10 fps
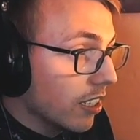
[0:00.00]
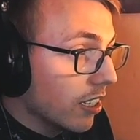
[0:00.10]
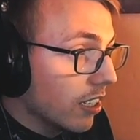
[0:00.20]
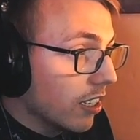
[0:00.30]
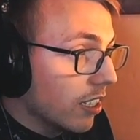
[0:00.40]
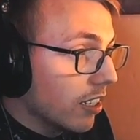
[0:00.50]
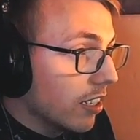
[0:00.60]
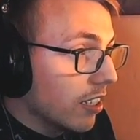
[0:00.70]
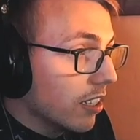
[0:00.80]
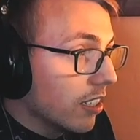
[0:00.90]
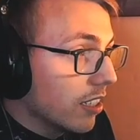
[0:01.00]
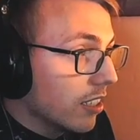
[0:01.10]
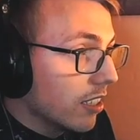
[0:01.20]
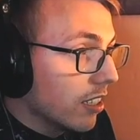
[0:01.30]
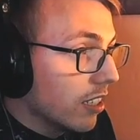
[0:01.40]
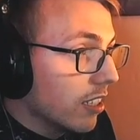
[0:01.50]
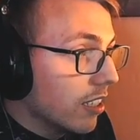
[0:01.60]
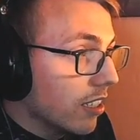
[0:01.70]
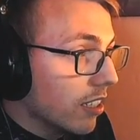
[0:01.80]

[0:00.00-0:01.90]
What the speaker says: [no speech]